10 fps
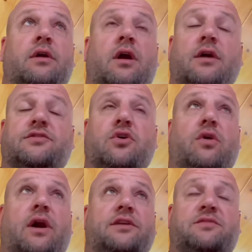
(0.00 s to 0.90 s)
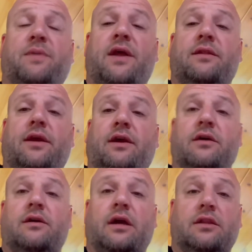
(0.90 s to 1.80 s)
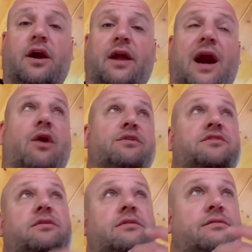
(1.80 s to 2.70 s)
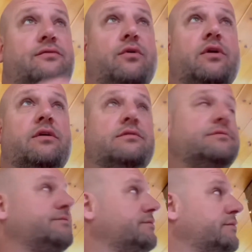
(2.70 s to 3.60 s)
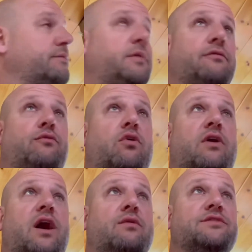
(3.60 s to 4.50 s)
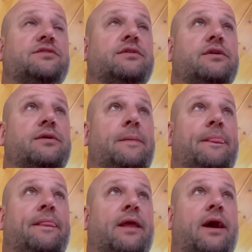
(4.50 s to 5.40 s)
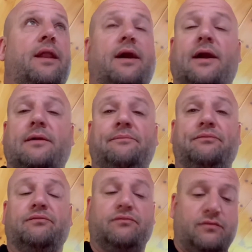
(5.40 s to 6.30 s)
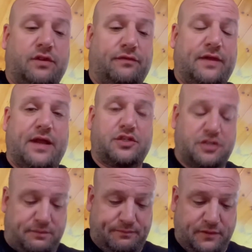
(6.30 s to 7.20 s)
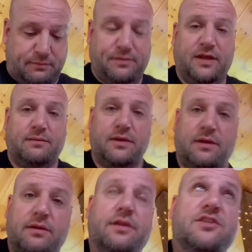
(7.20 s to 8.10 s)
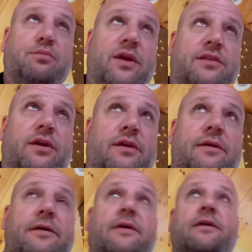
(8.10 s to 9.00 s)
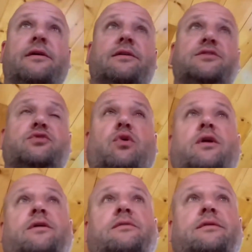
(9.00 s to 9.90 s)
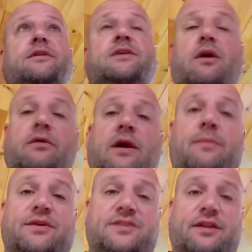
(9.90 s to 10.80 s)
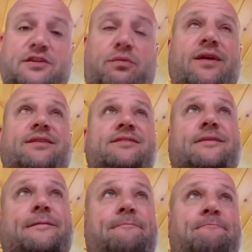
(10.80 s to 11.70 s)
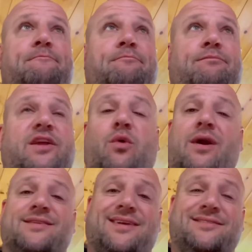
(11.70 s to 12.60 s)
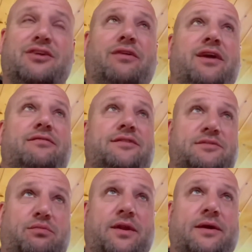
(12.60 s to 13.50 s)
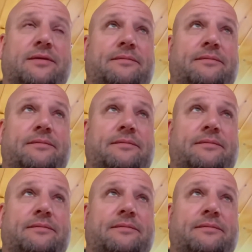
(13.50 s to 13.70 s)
right, so I spent like a lot of hours, about 4 hours at the flagship in Peabody, the Sprinter store. They sell Mercedes Sprinters. They want 60 grand for this Sprinter.